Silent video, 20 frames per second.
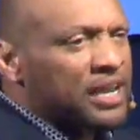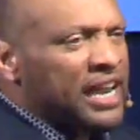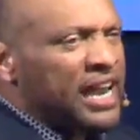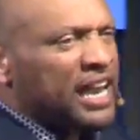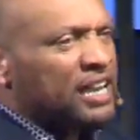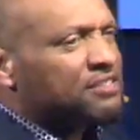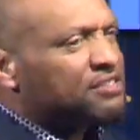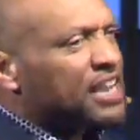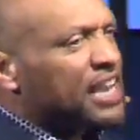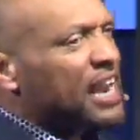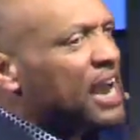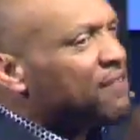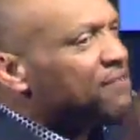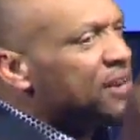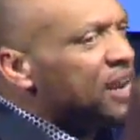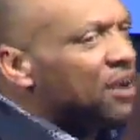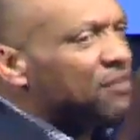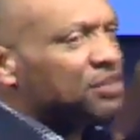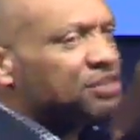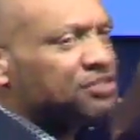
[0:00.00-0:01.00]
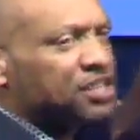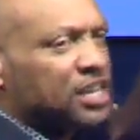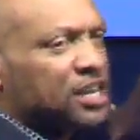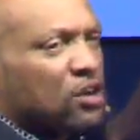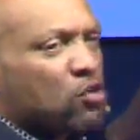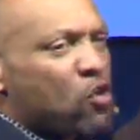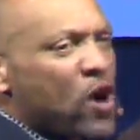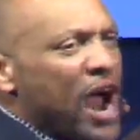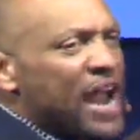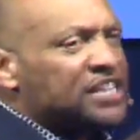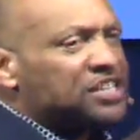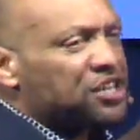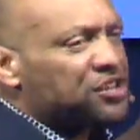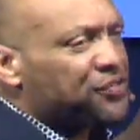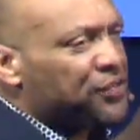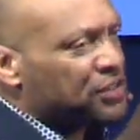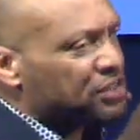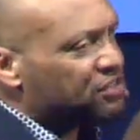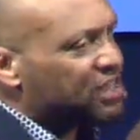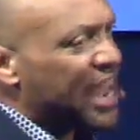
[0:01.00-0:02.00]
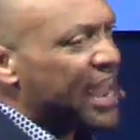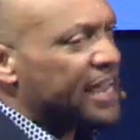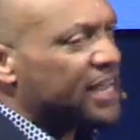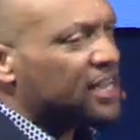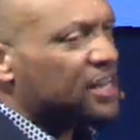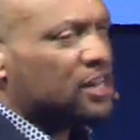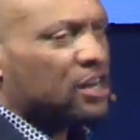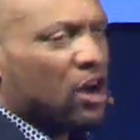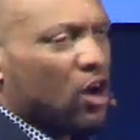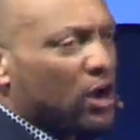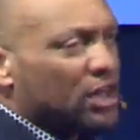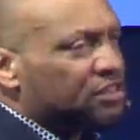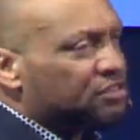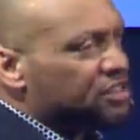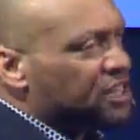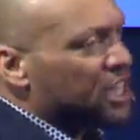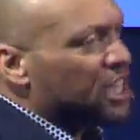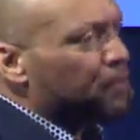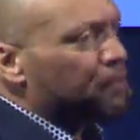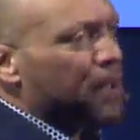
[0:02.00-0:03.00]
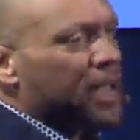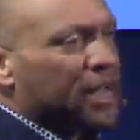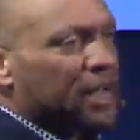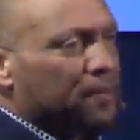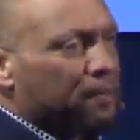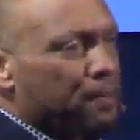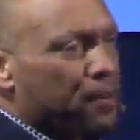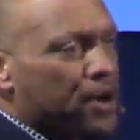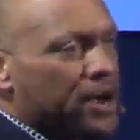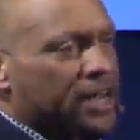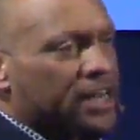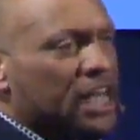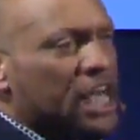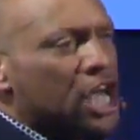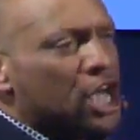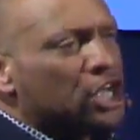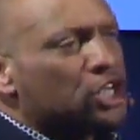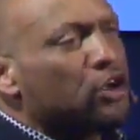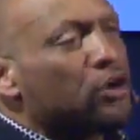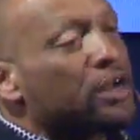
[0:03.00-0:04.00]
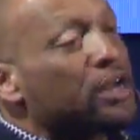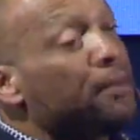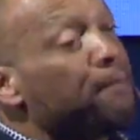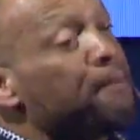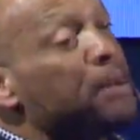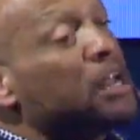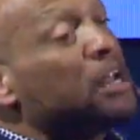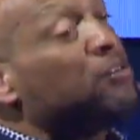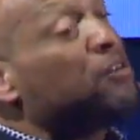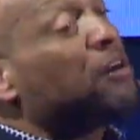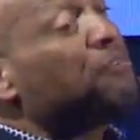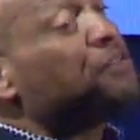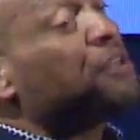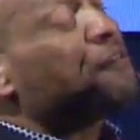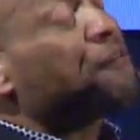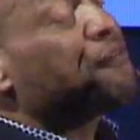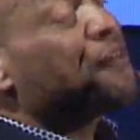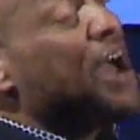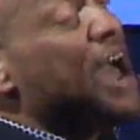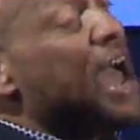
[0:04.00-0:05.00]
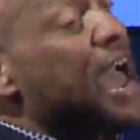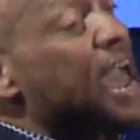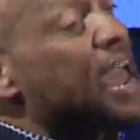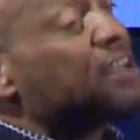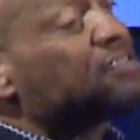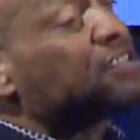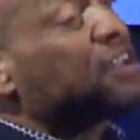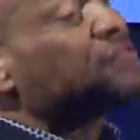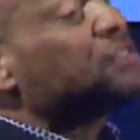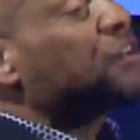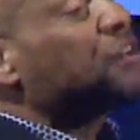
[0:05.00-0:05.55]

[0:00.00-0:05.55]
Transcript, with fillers: He said, I've never seen the righteous forsaken, nor seed begging bread. You're in the middle of the phase of